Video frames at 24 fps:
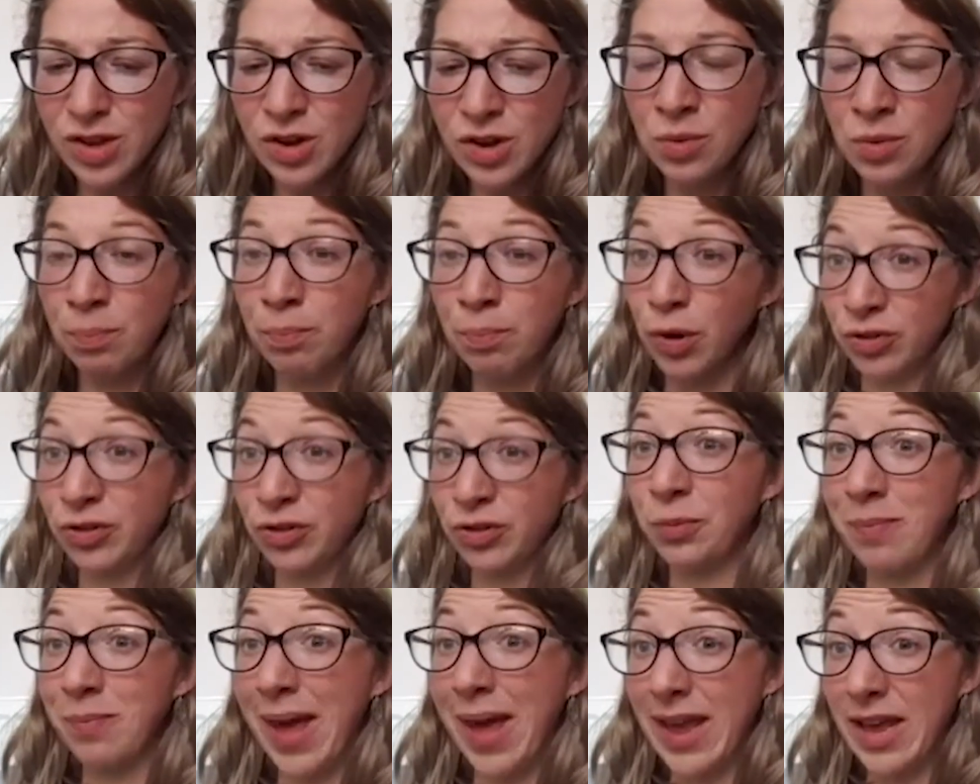
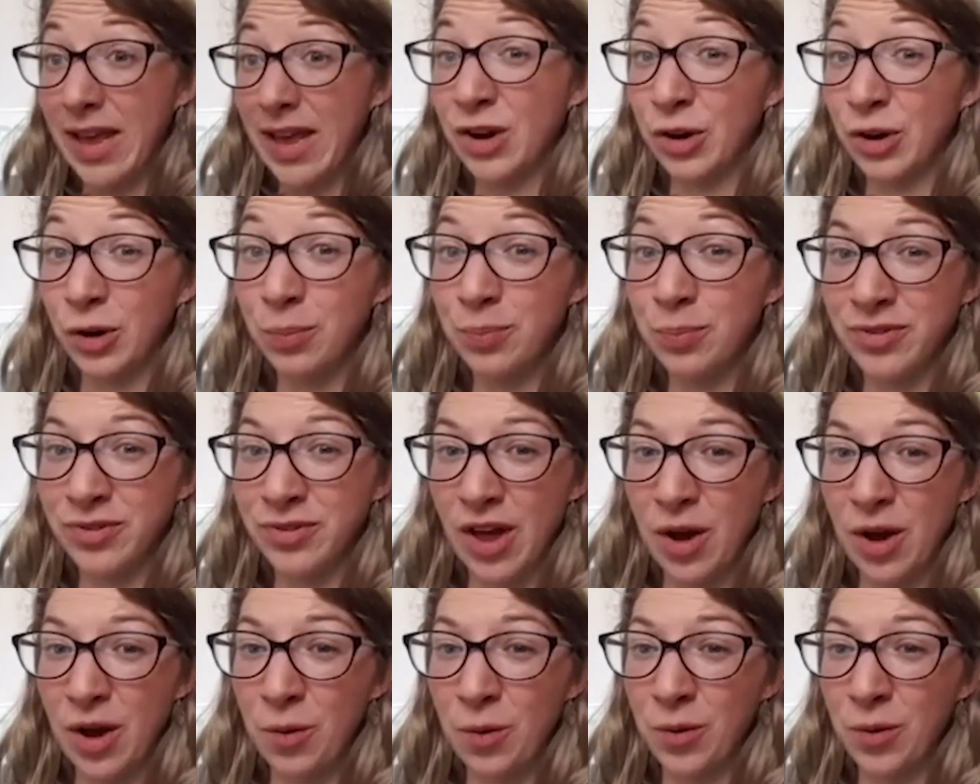muscle makeup.
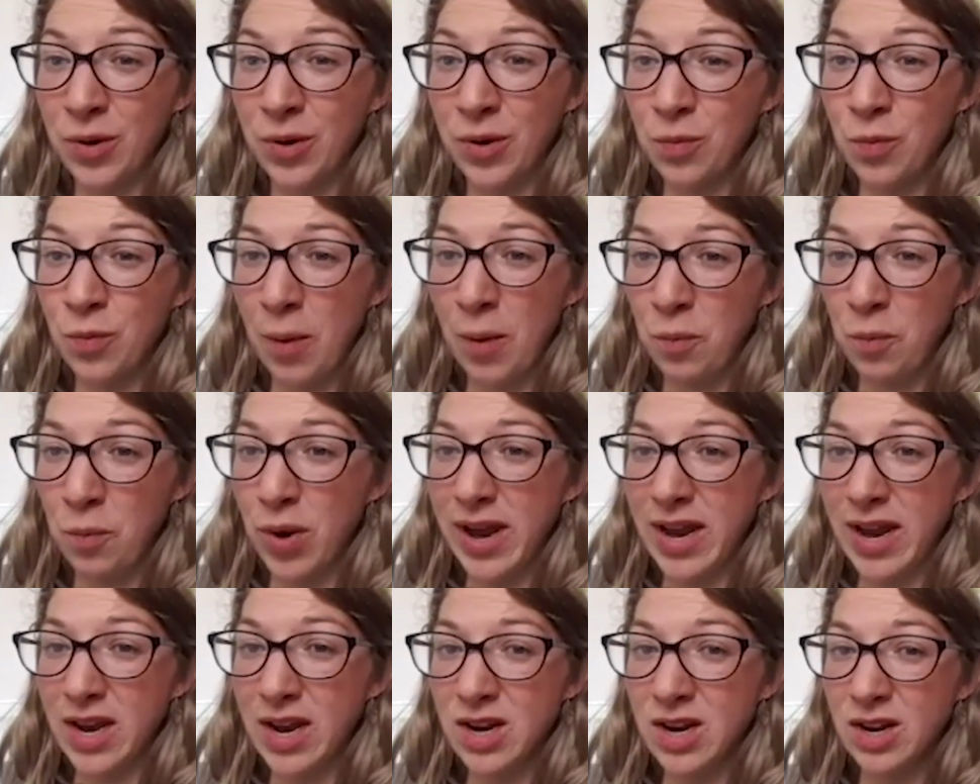So when
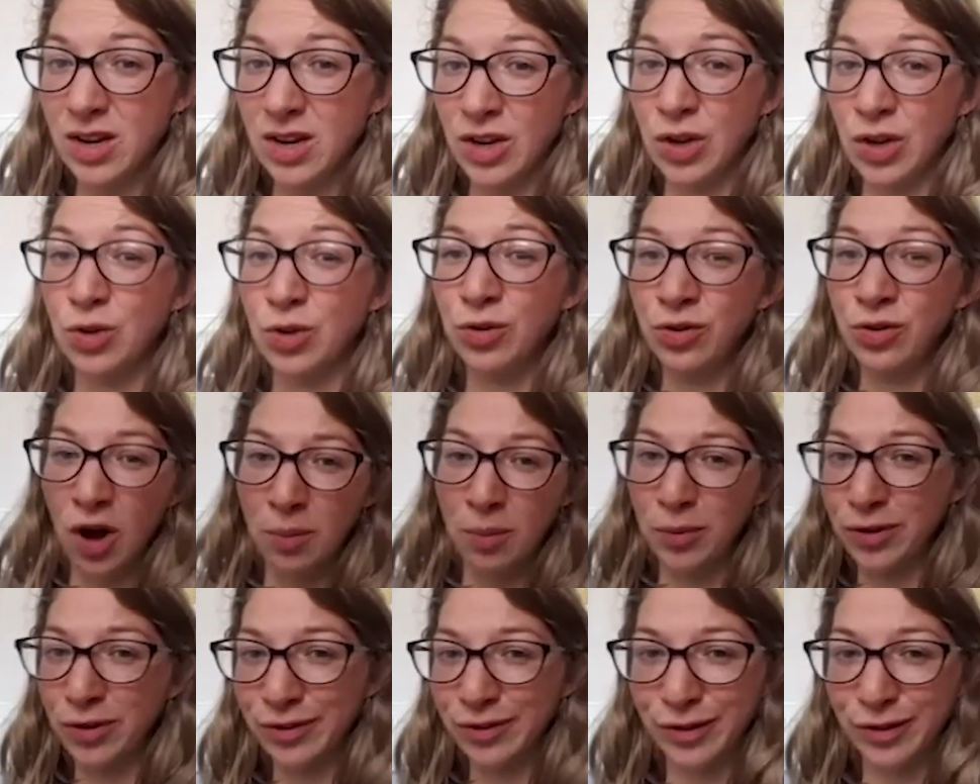we use our
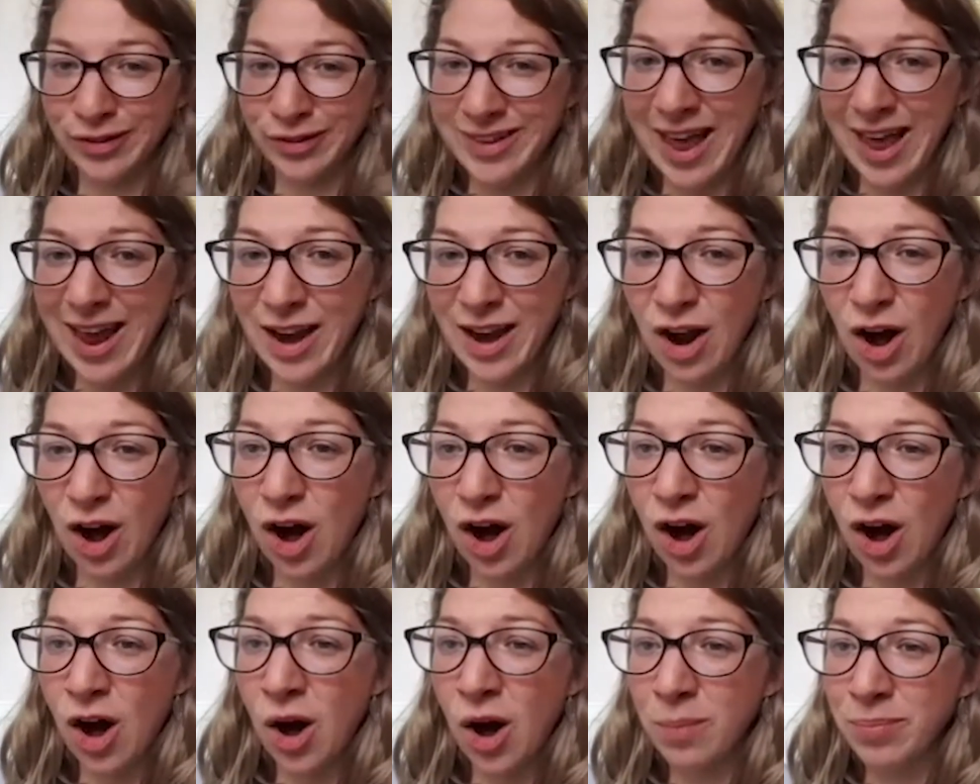muscles, say in our
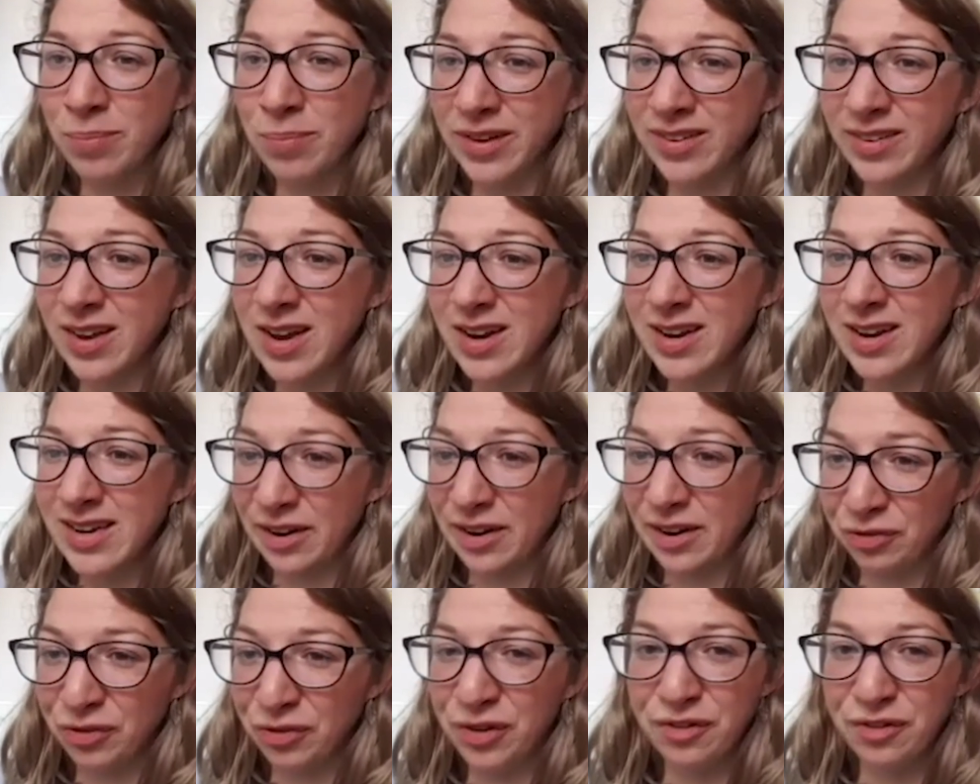arm, there's
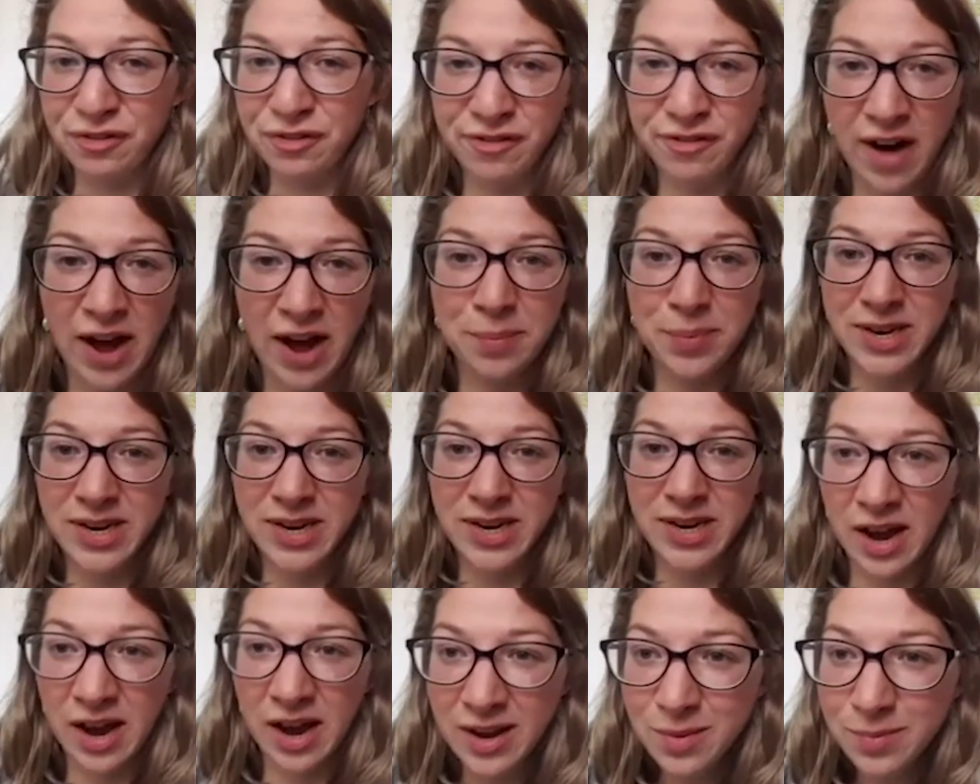different fiber
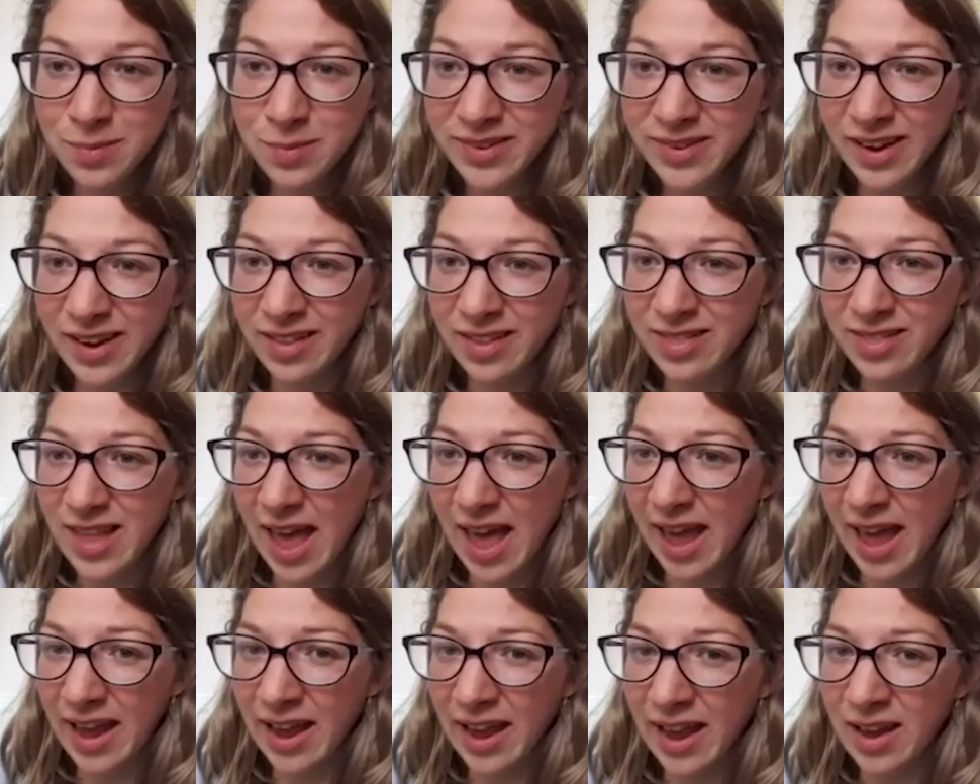types and
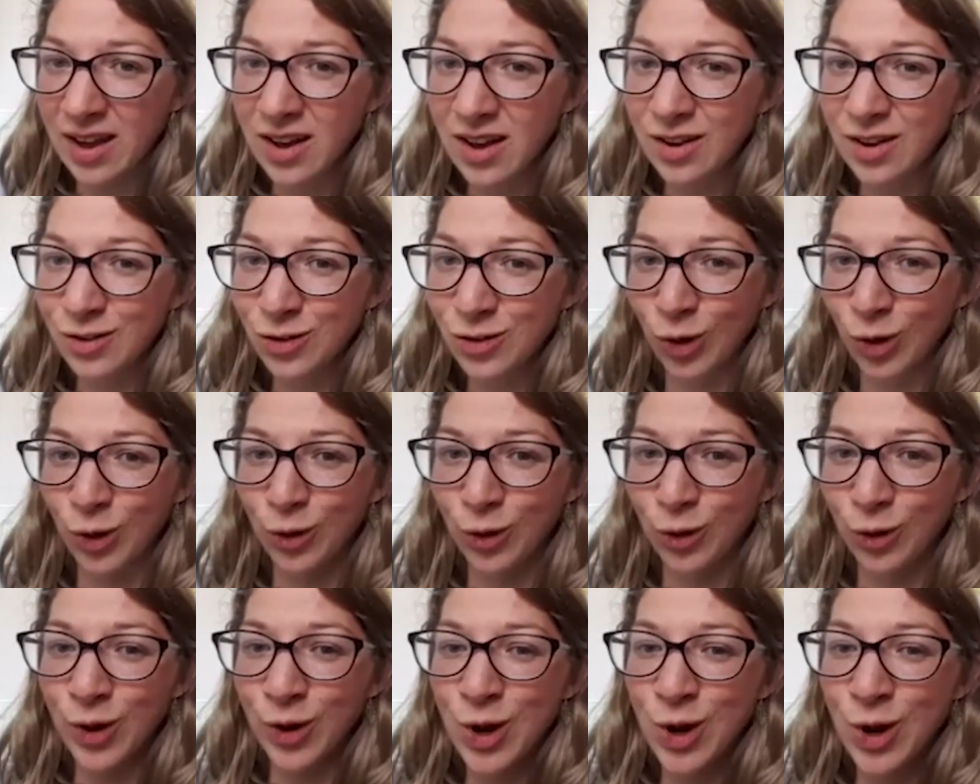they
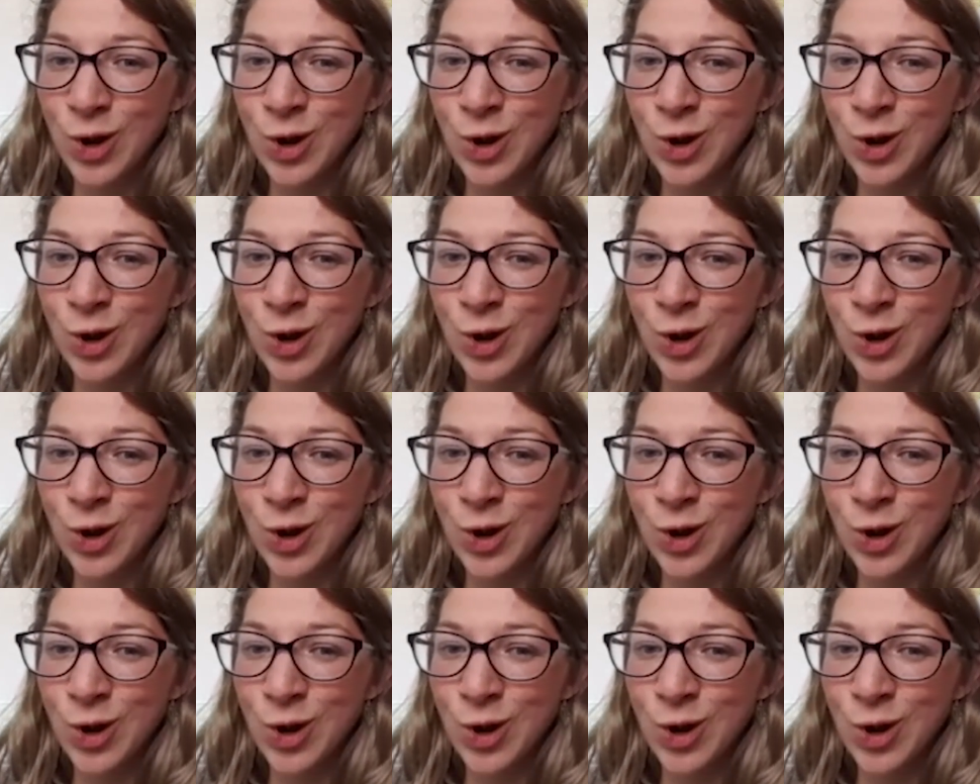sort of